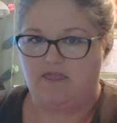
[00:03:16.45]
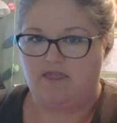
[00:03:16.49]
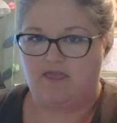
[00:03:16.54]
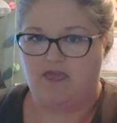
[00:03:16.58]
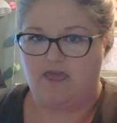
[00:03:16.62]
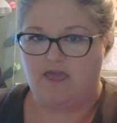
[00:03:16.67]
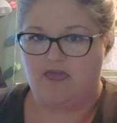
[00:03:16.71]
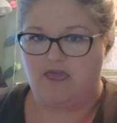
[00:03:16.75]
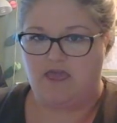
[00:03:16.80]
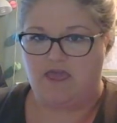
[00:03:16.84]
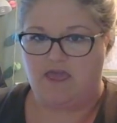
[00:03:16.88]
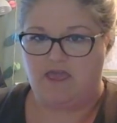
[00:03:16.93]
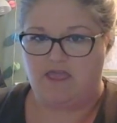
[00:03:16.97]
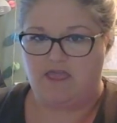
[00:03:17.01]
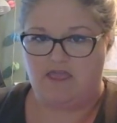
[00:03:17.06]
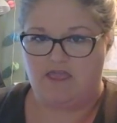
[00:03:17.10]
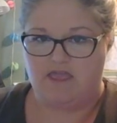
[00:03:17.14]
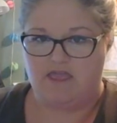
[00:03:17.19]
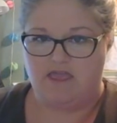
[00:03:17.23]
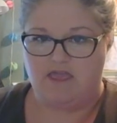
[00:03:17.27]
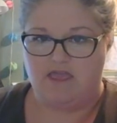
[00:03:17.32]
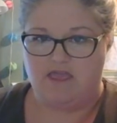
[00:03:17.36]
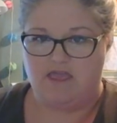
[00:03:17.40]
cane
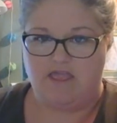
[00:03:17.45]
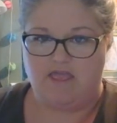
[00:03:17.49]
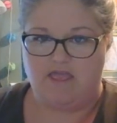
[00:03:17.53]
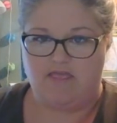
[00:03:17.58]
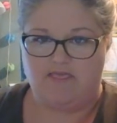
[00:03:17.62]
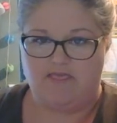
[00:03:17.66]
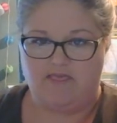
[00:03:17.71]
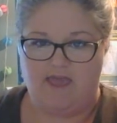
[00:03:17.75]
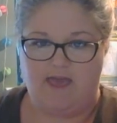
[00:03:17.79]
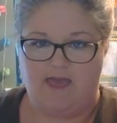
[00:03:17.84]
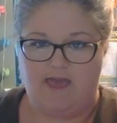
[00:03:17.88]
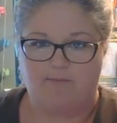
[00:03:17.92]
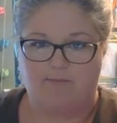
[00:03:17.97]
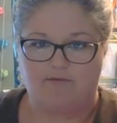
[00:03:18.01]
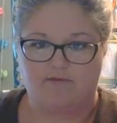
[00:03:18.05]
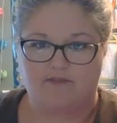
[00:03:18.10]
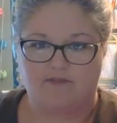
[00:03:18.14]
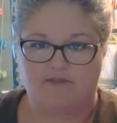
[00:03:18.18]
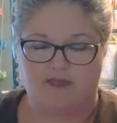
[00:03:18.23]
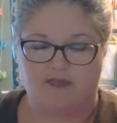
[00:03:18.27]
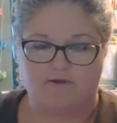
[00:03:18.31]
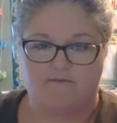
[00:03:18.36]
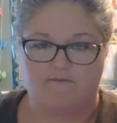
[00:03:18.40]
in the apple
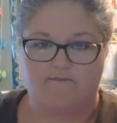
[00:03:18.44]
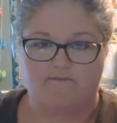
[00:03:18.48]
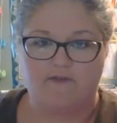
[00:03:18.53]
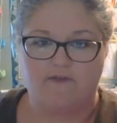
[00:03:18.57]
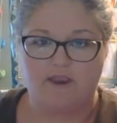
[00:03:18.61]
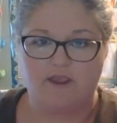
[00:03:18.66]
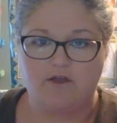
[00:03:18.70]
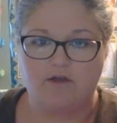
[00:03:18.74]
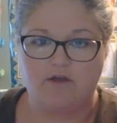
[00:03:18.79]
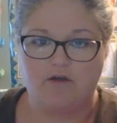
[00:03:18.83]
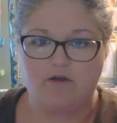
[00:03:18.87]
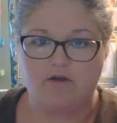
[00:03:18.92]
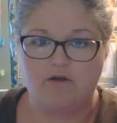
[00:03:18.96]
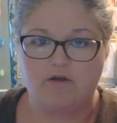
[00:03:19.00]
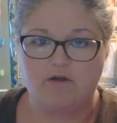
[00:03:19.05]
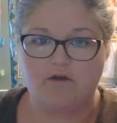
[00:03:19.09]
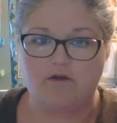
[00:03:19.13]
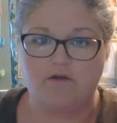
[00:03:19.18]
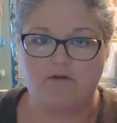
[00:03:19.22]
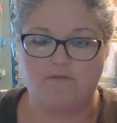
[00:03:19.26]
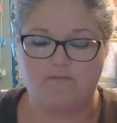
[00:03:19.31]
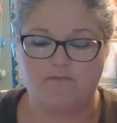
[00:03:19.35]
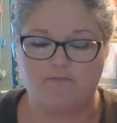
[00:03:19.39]
cider
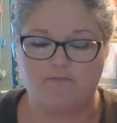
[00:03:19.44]
vinegar.